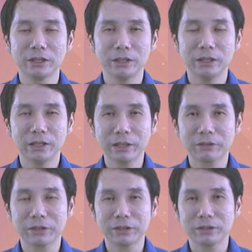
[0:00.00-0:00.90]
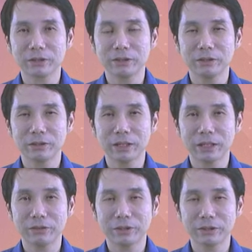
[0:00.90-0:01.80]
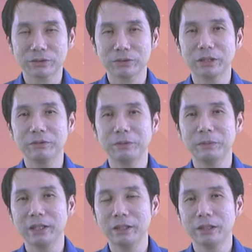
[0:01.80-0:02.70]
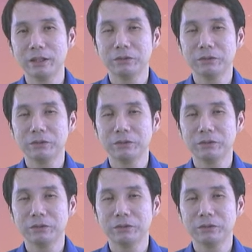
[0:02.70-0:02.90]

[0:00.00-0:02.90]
the link register address so that we may